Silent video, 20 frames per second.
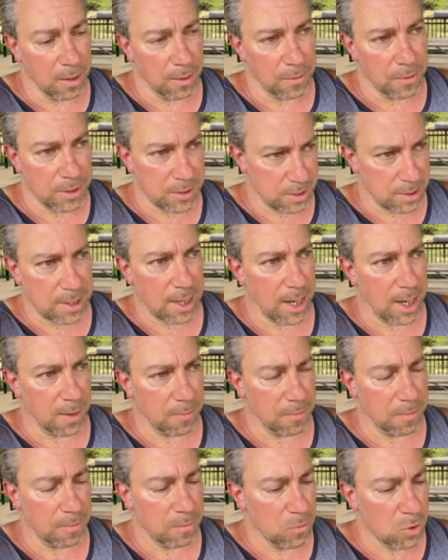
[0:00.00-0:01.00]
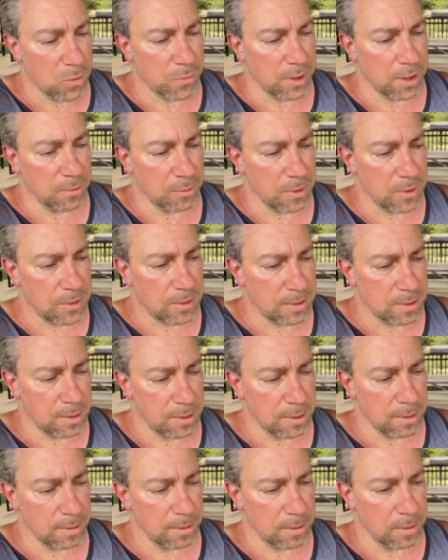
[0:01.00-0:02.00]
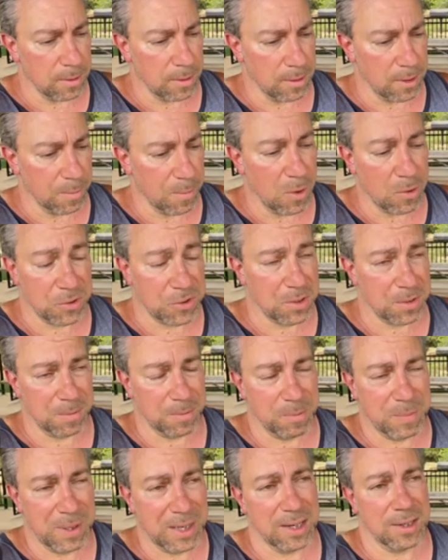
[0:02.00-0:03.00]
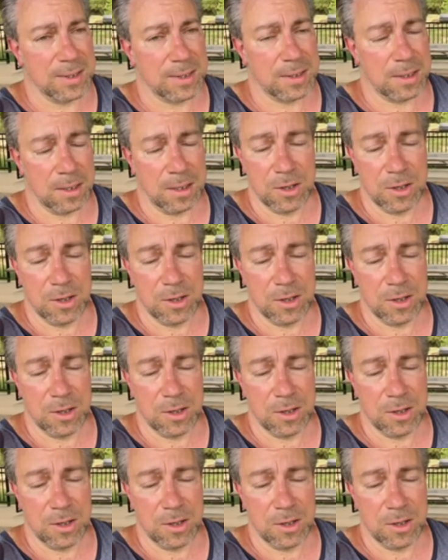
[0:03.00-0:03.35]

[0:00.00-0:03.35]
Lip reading: this time moving was the most biggest